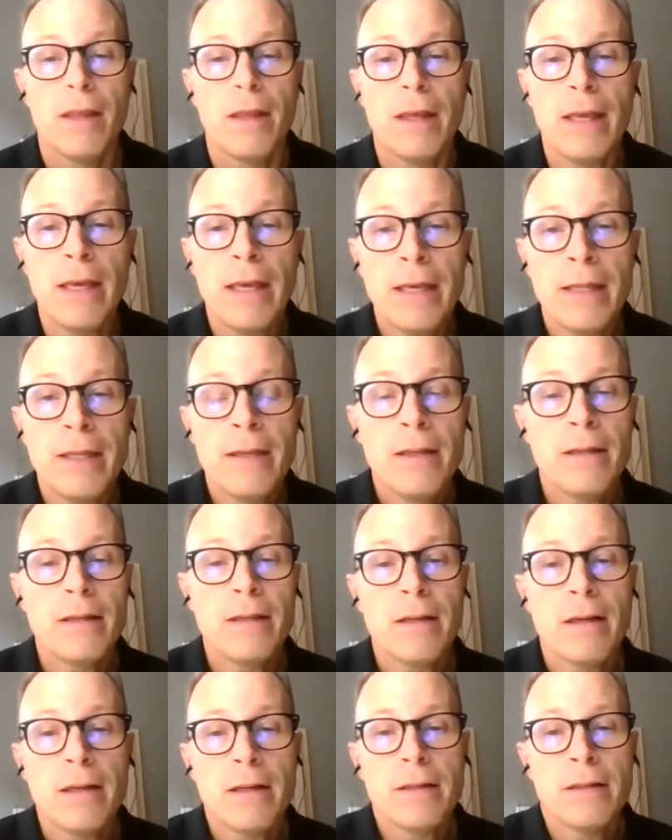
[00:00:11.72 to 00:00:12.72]
In
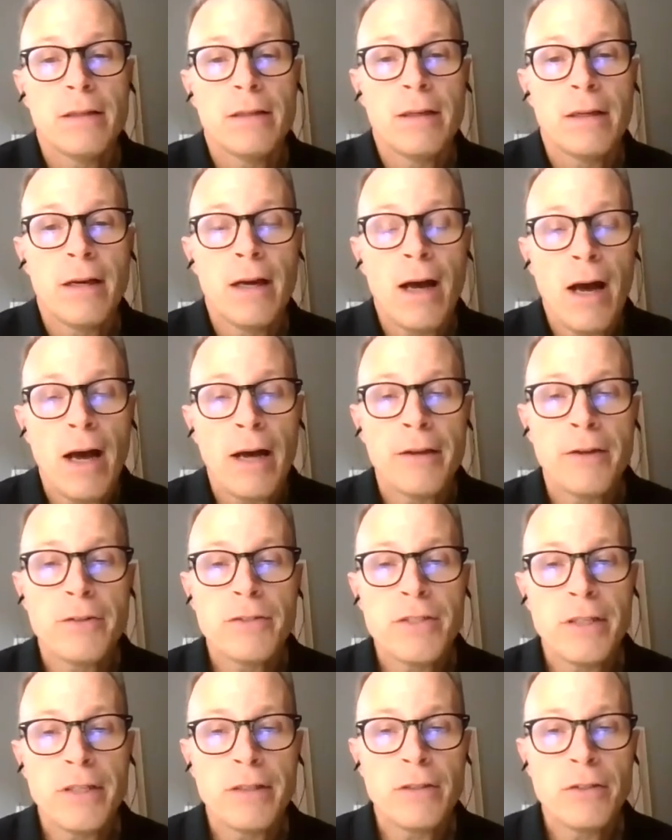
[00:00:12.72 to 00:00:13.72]

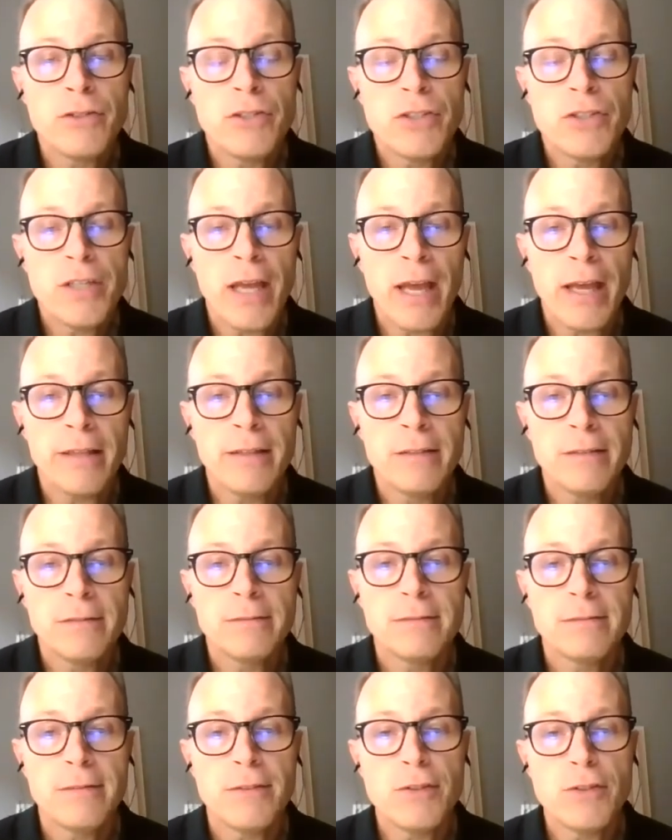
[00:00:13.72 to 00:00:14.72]
Honors English 10,
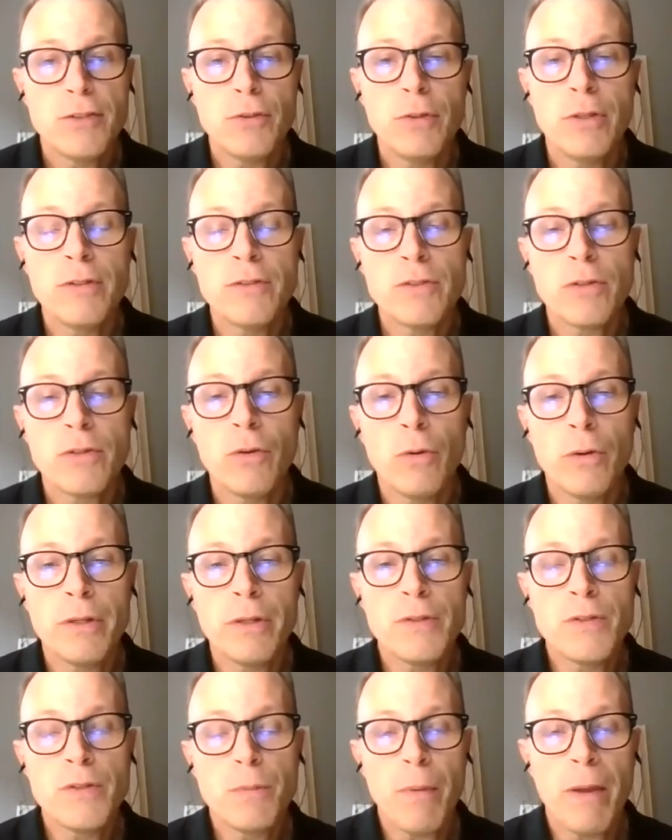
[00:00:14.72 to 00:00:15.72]
the students are going
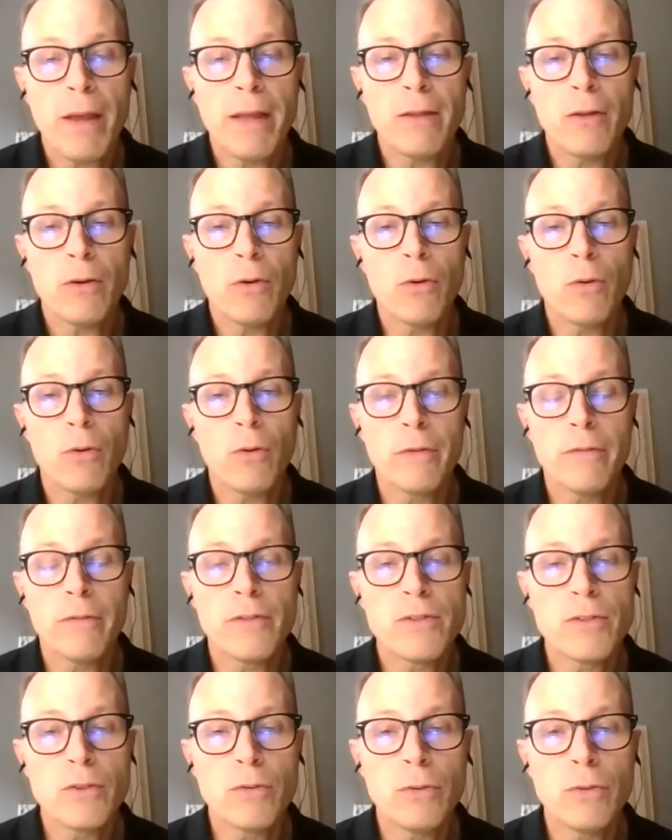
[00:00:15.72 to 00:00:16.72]
to spend the core of the
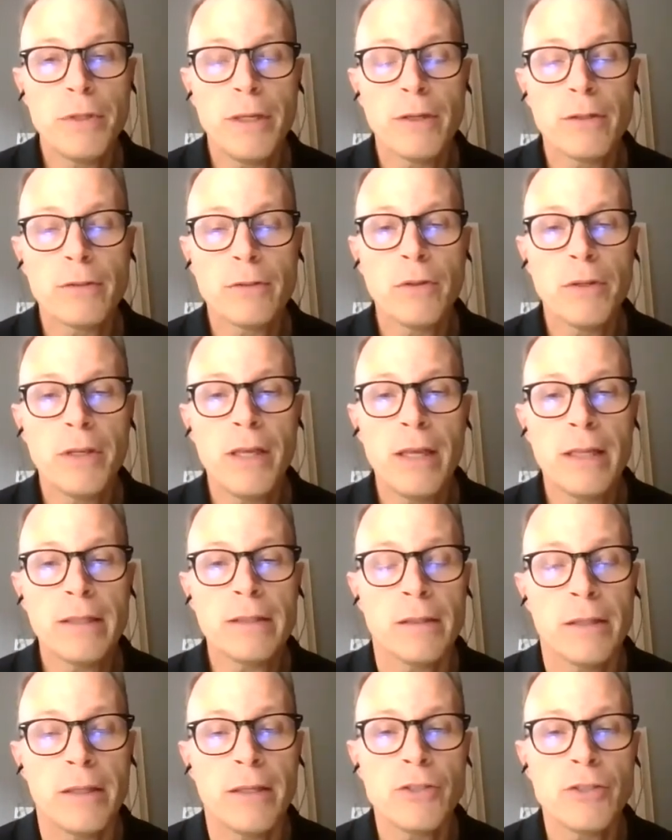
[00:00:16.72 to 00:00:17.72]
school year looking at
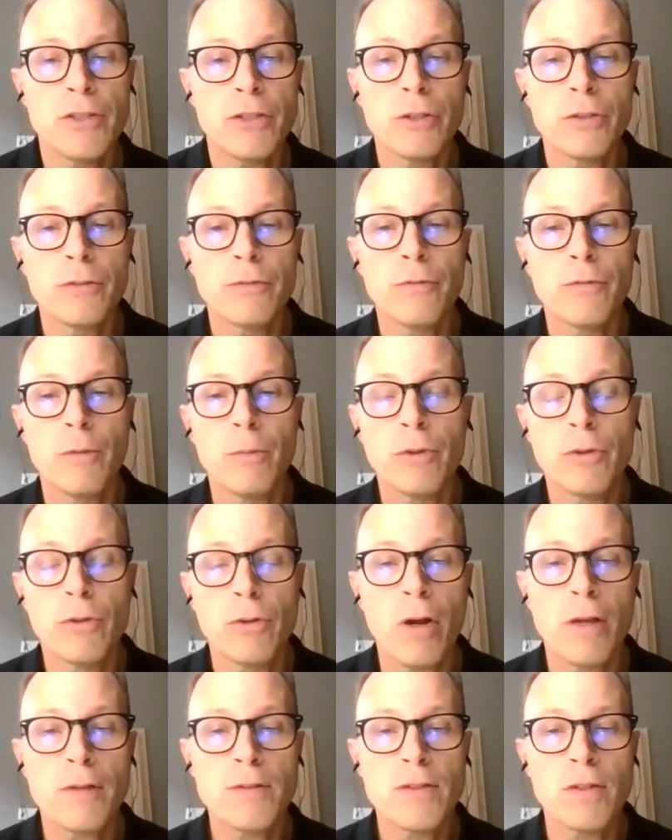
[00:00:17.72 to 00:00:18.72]
literature from
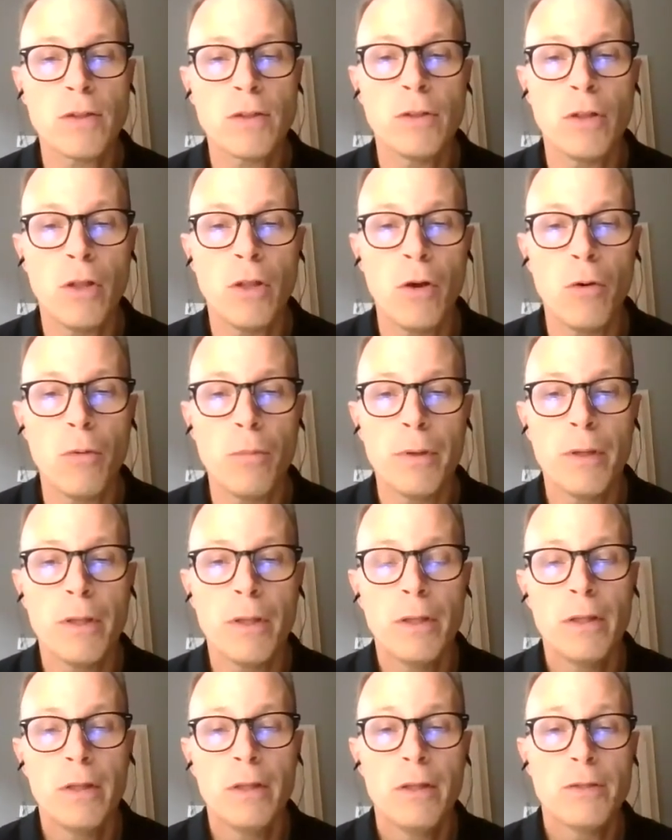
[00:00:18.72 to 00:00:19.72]
across the globe.
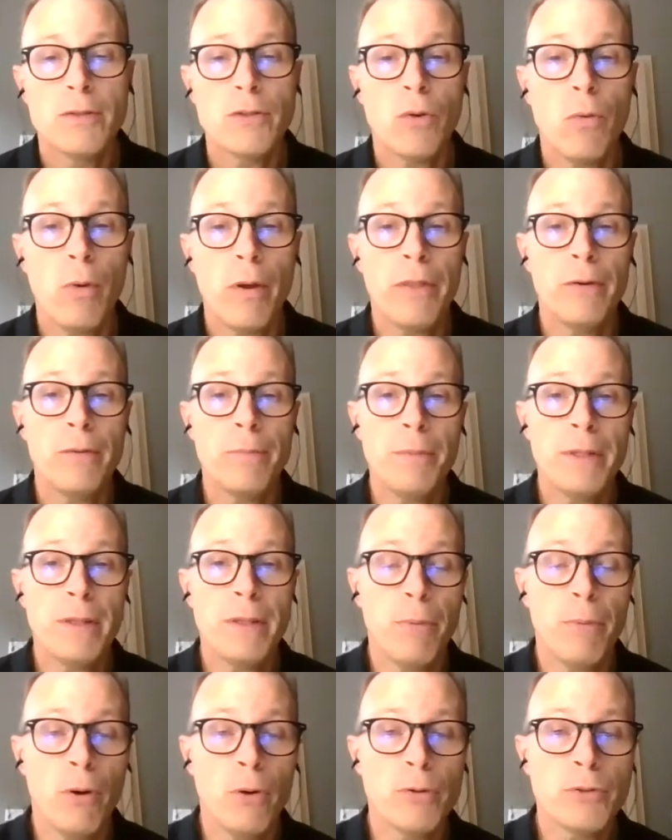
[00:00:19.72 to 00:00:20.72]
So whether it be the
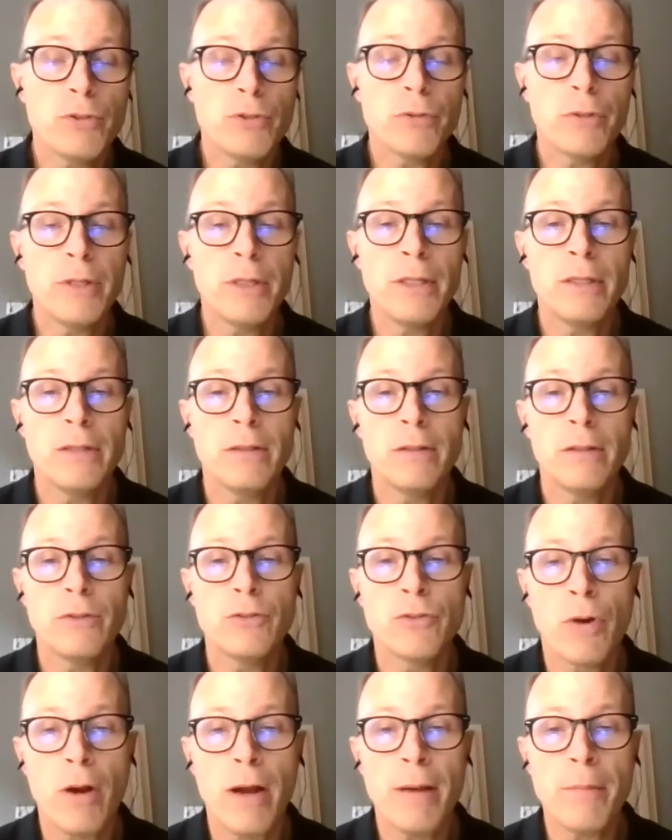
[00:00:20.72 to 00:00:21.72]
poetry, the
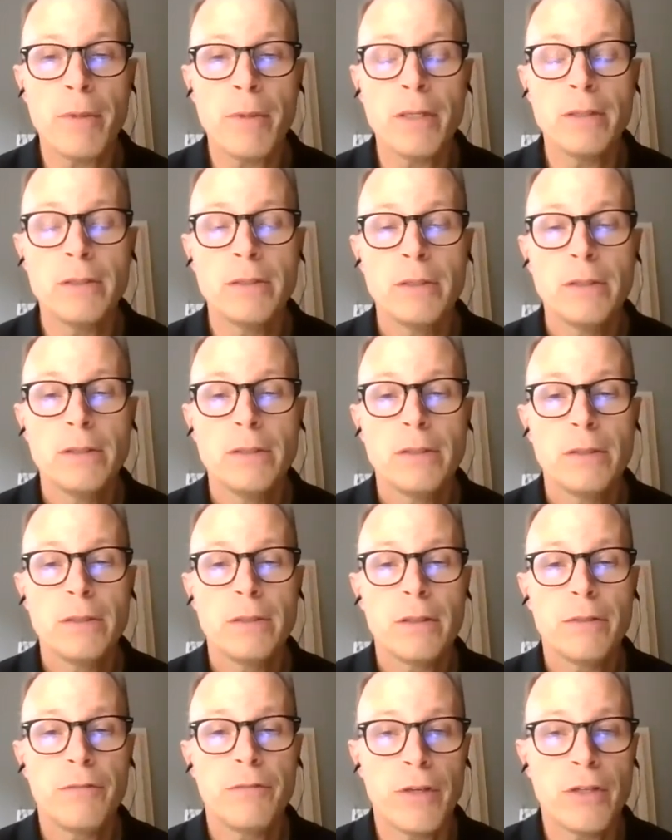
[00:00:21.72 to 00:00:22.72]
drama,
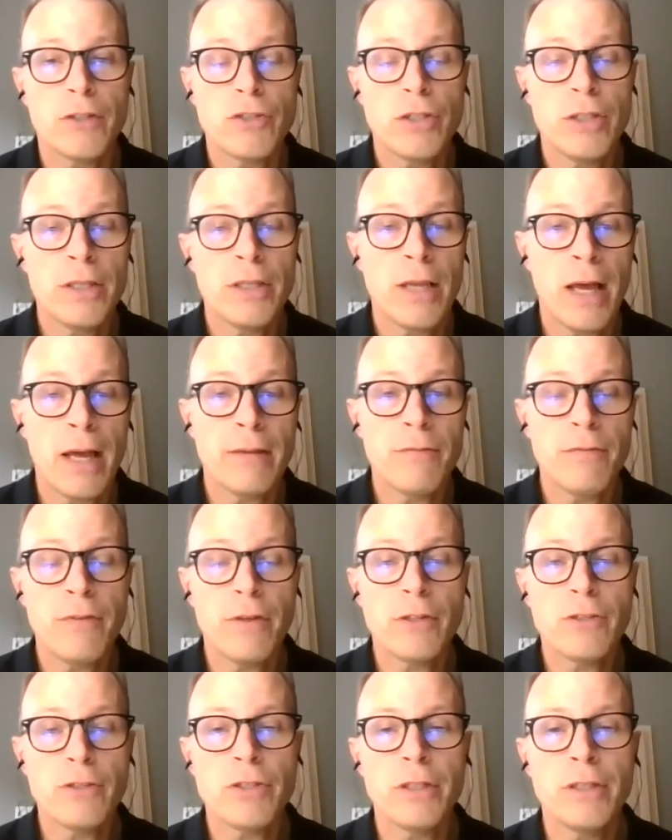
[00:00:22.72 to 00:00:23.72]
fiction,
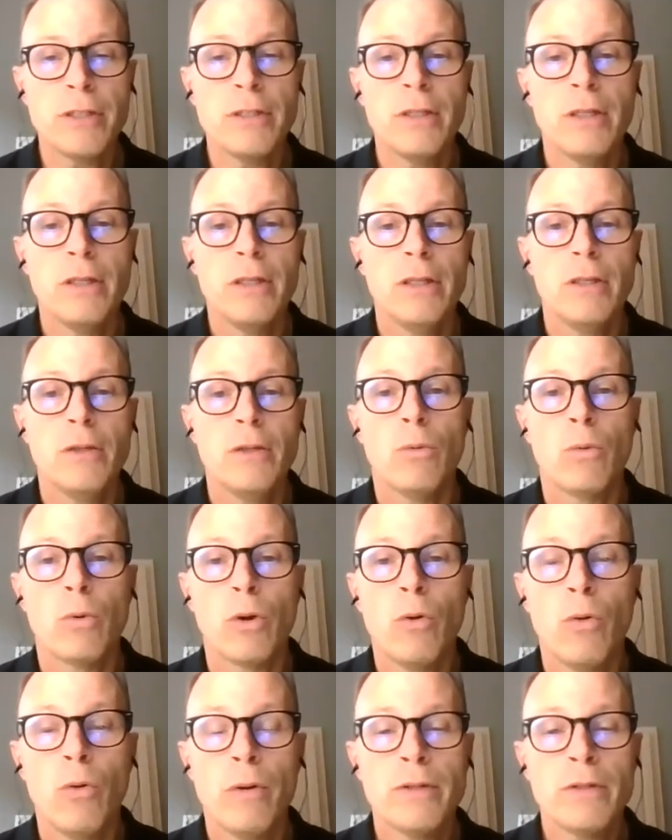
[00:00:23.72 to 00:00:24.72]
nonfiction, we're
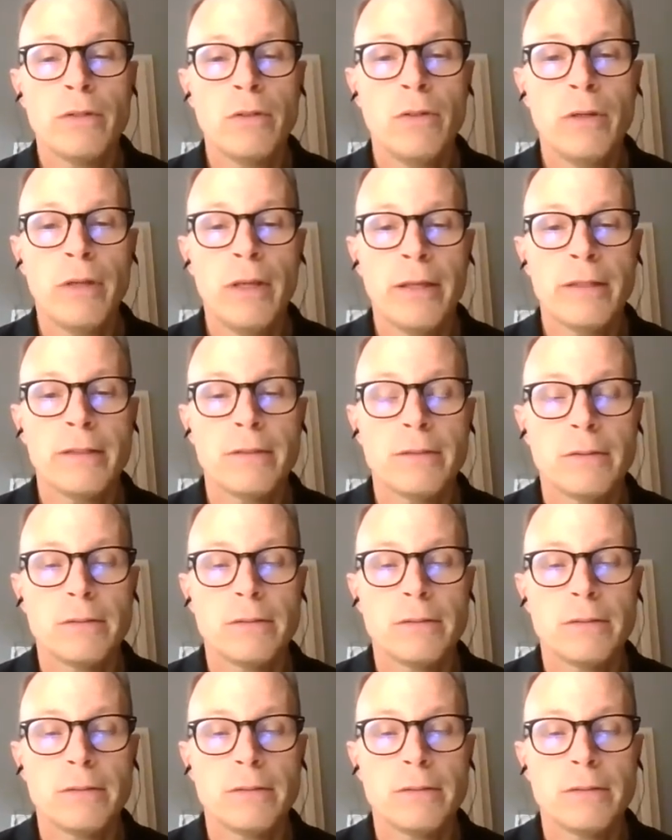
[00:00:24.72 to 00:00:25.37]
going to look at